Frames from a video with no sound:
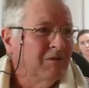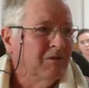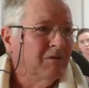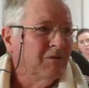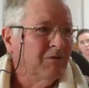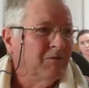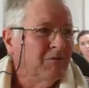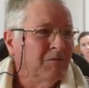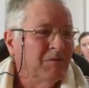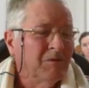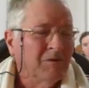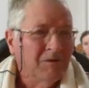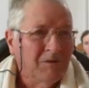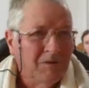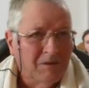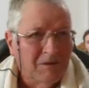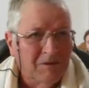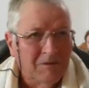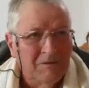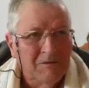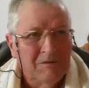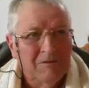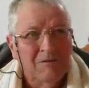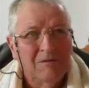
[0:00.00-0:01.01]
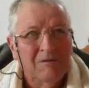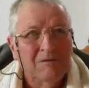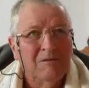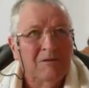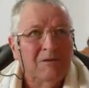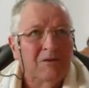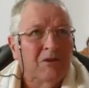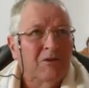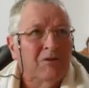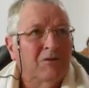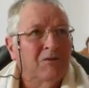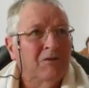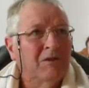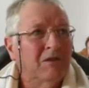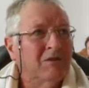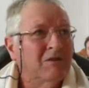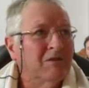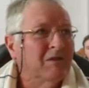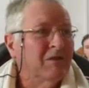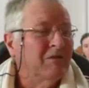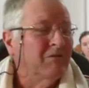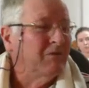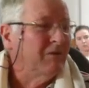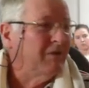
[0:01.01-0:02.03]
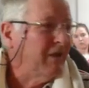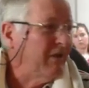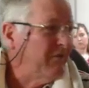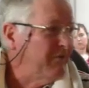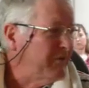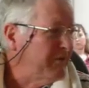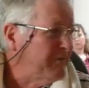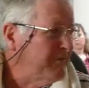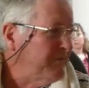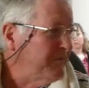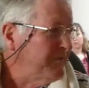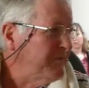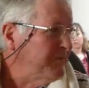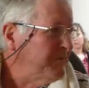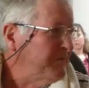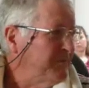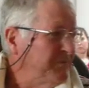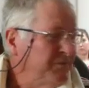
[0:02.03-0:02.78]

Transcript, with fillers: uh, you know, God who doesn't even love them,